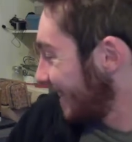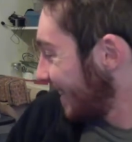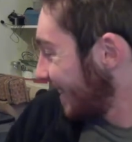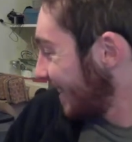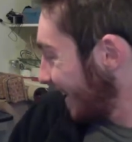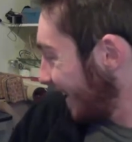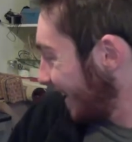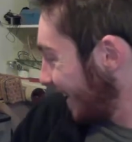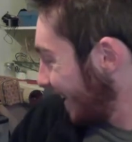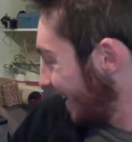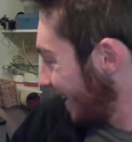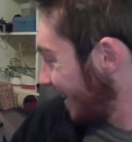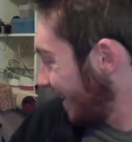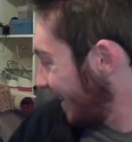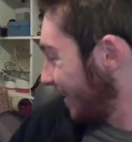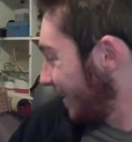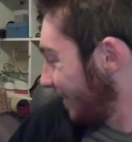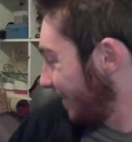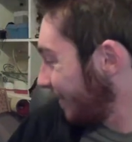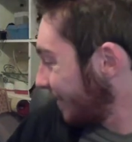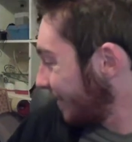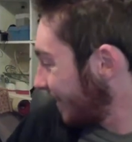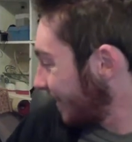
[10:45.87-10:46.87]

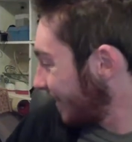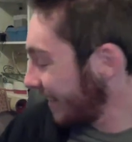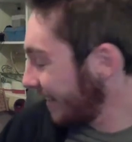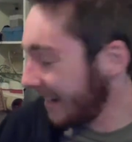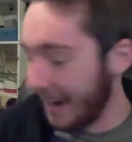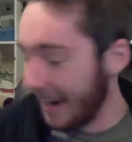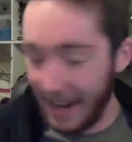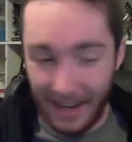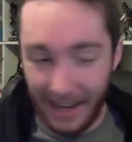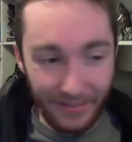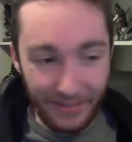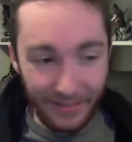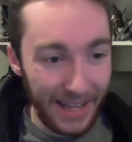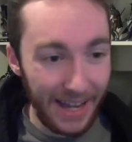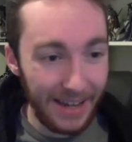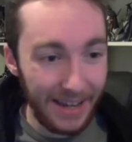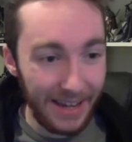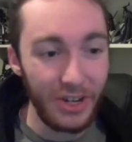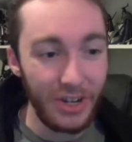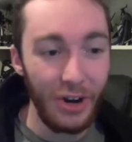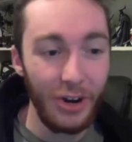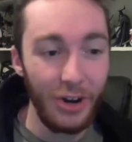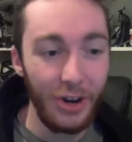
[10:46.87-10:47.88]
Oh, I have the
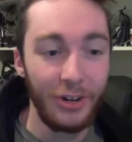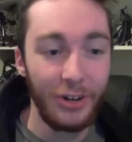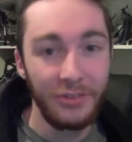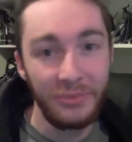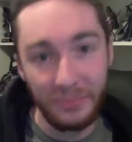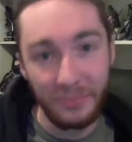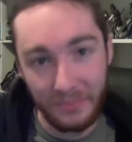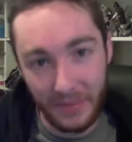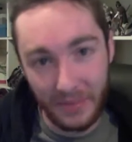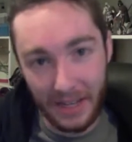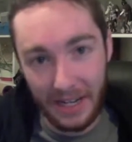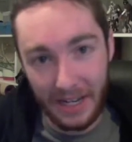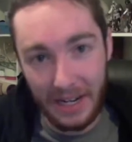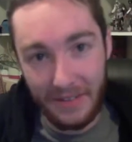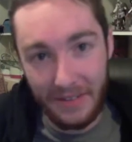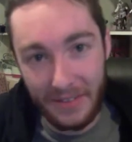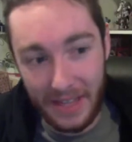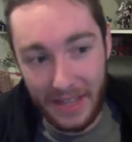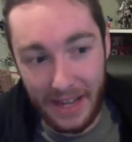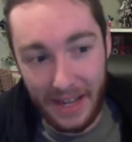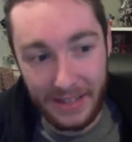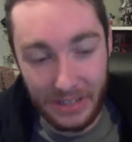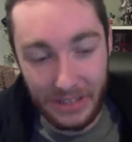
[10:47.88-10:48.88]
guy's card.
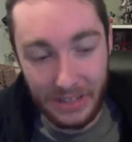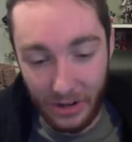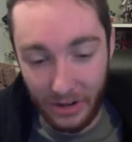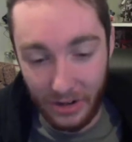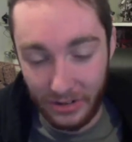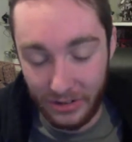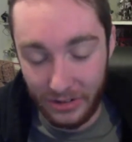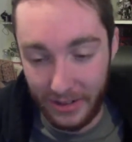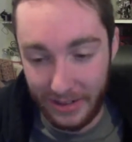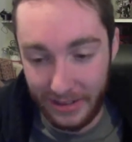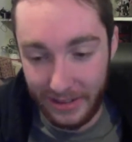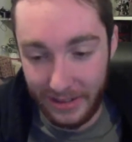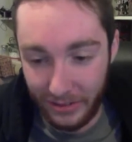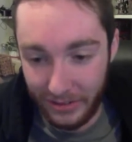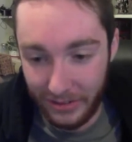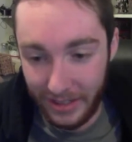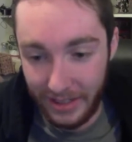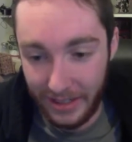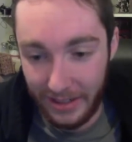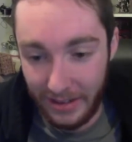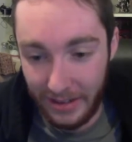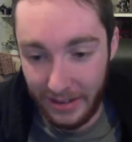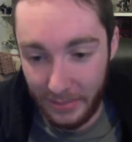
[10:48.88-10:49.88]
So I can look
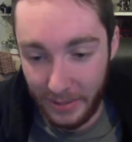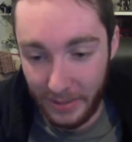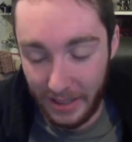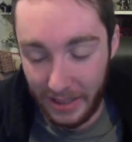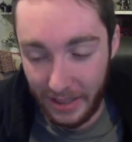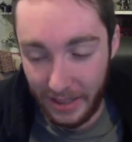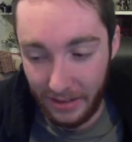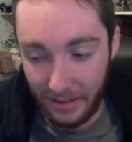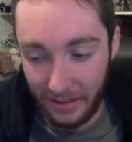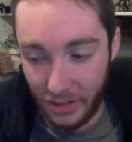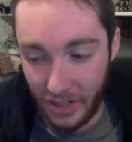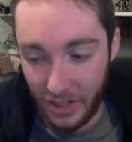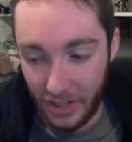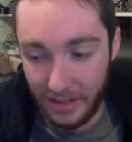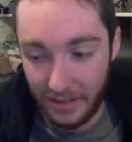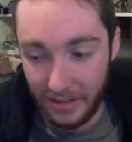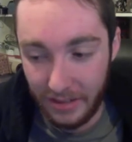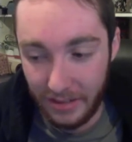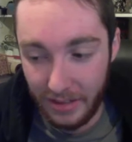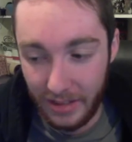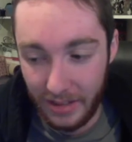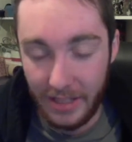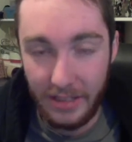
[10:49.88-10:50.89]
that up, and I'll try
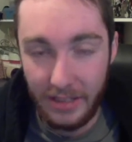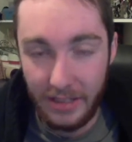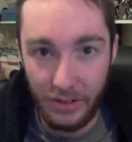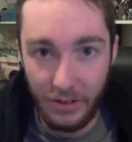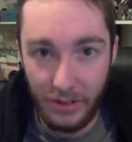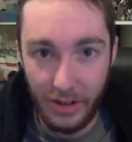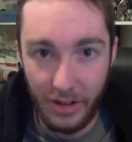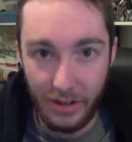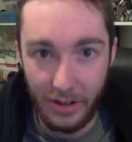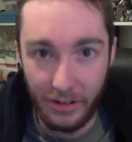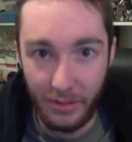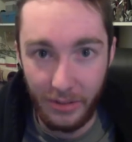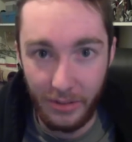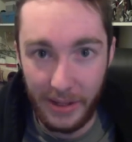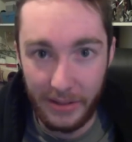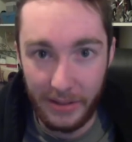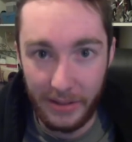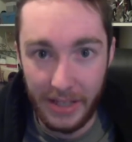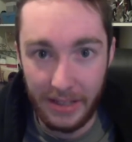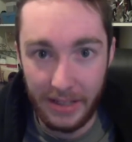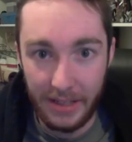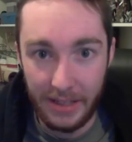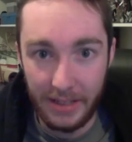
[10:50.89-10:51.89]
to tell you all
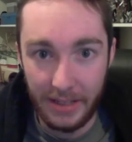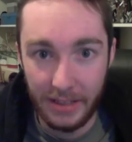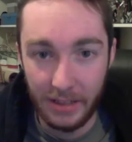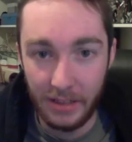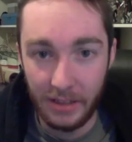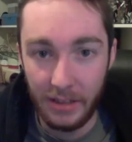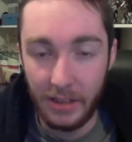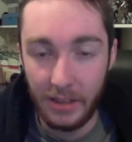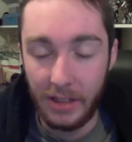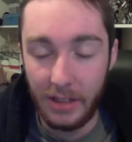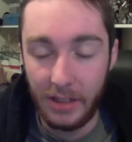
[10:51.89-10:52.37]
about that later.